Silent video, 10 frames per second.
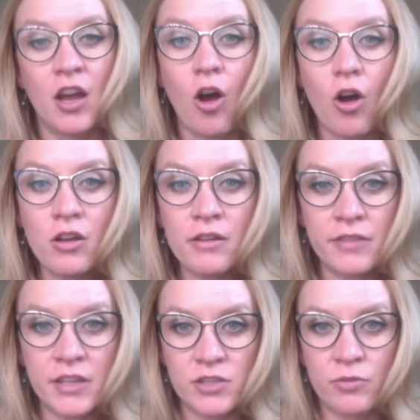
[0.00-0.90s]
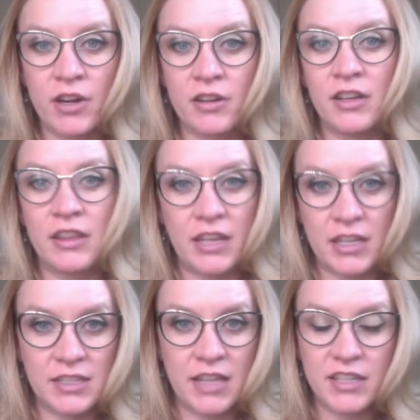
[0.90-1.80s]
all of these weird
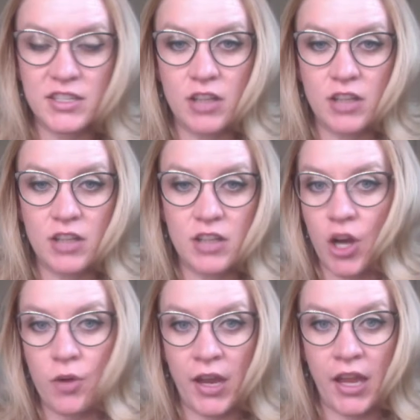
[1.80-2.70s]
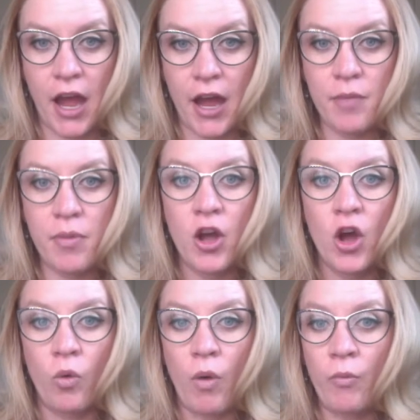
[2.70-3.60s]
things that start showing up
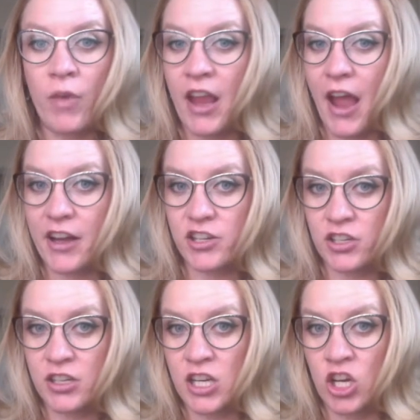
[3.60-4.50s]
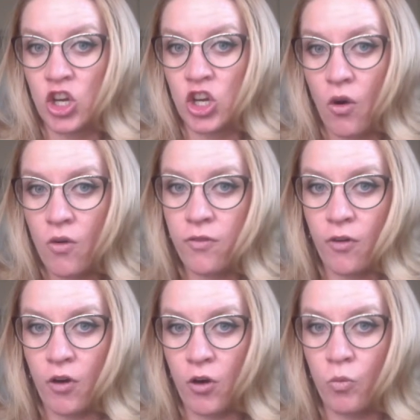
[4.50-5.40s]
when we actually go
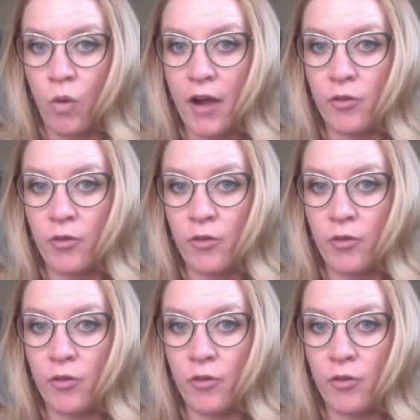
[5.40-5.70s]
for what